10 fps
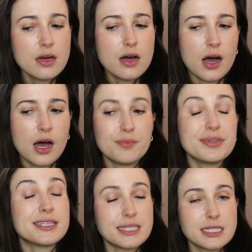
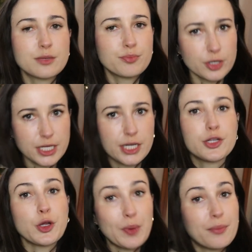but this
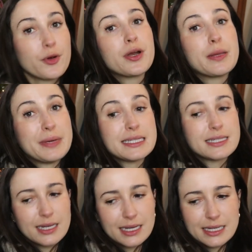particular pepperoni
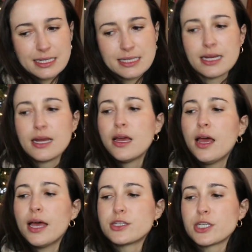pizza is.
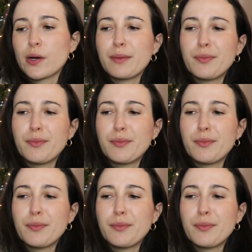And so I